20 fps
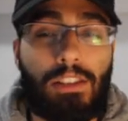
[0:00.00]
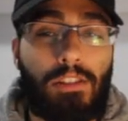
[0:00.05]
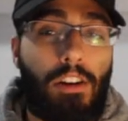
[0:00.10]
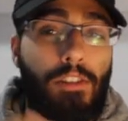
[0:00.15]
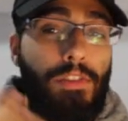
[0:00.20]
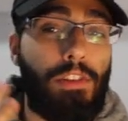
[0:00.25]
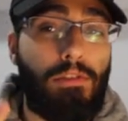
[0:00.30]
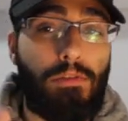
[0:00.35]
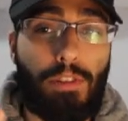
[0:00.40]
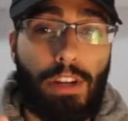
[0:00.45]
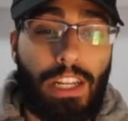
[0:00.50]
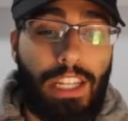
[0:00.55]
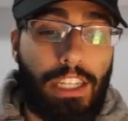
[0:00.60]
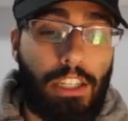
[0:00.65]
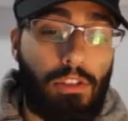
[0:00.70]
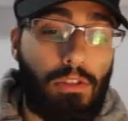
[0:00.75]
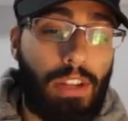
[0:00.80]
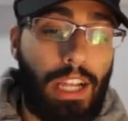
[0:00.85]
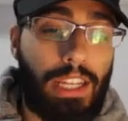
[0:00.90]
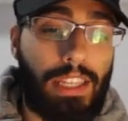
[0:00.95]
So if you really
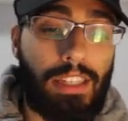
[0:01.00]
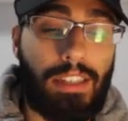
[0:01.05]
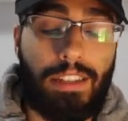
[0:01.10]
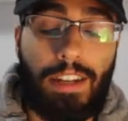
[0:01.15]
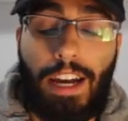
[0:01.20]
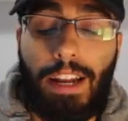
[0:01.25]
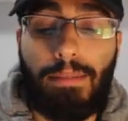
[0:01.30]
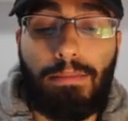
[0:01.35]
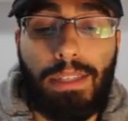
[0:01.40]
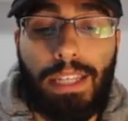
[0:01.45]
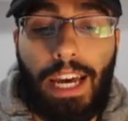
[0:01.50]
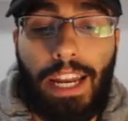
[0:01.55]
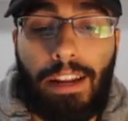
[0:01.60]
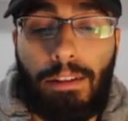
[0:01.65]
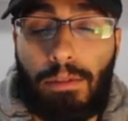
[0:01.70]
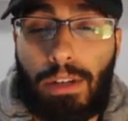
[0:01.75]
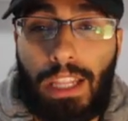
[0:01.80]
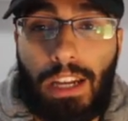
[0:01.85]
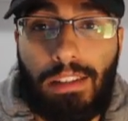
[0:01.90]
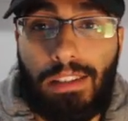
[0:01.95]
do like these items, get
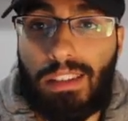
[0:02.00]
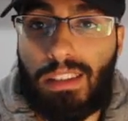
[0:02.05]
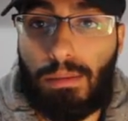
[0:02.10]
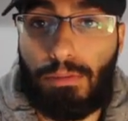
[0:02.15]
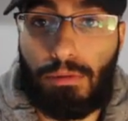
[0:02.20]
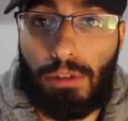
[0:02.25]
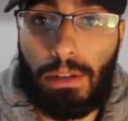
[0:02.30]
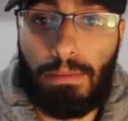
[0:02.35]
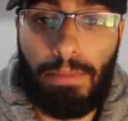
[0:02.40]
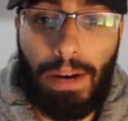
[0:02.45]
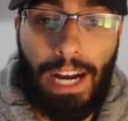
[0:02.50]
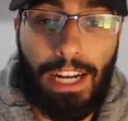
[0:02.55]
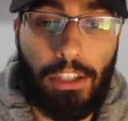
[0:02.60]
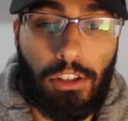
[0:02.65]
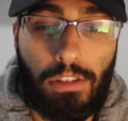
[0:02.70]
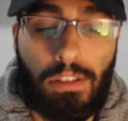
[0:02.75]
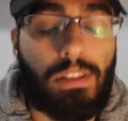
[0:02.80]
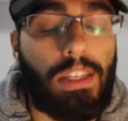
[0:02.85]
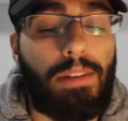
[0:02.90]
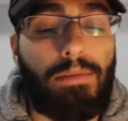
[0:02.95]
it without the Supreme patch.
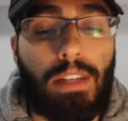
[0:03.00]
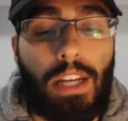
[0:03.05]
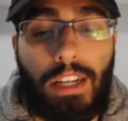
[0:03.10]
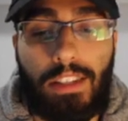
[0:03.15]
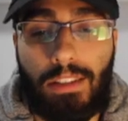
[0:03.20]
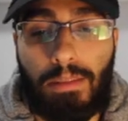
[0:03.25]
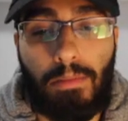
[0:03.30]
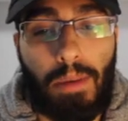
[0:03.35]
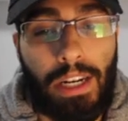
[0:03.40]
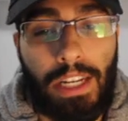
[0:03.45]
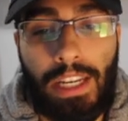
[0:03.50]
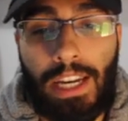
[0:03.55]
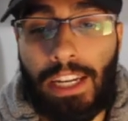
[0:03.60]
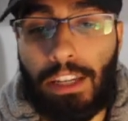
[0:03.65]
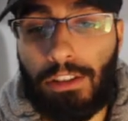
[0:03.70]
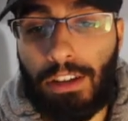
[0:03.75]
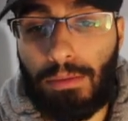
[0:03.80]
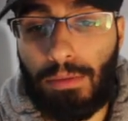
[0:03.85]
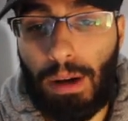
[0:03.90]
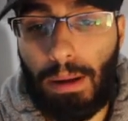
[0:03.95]
You'll save tons of money, and
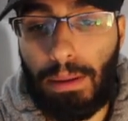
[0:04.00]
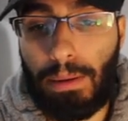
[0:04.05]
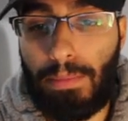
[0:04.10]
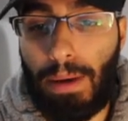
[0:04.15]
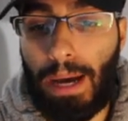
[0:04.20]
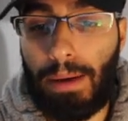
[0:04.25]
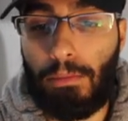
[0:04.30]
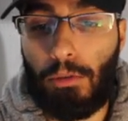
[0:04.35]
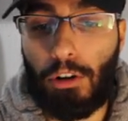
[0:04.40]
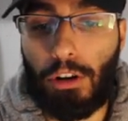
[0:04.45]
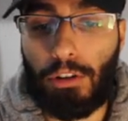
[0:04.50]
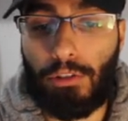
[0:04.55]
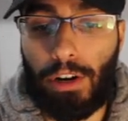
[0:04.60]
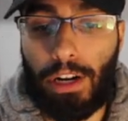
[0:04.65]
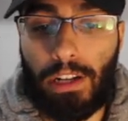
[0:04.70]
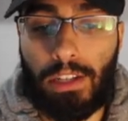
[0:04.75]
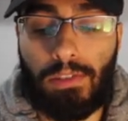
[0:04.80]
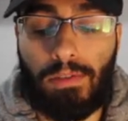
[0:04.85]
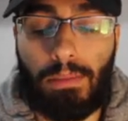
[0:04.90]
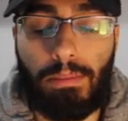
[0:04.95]
you can probably buy more
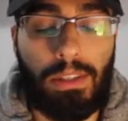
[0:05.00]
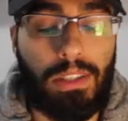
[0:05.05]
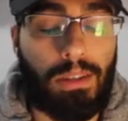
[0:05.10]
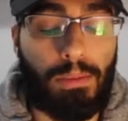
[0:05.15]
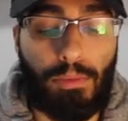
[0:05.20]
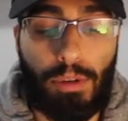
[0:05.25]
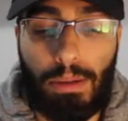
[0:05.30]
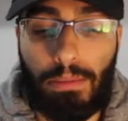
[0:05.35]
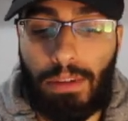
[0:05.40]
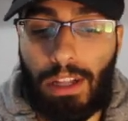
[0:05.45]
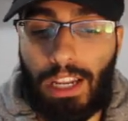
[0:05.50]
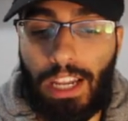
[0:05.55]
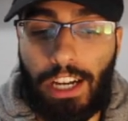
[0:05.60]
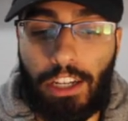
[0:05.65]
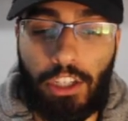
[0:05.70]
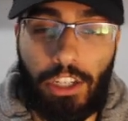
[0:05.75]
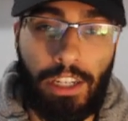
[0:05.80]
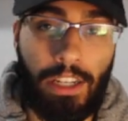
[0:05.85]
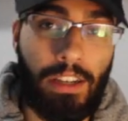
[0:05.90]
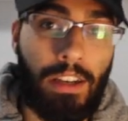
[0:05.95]
grails from your Supreme
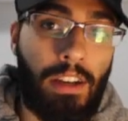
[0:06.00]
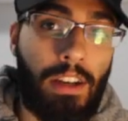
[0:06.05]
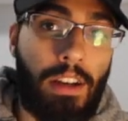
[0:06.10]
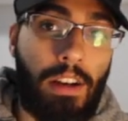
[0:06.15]
collection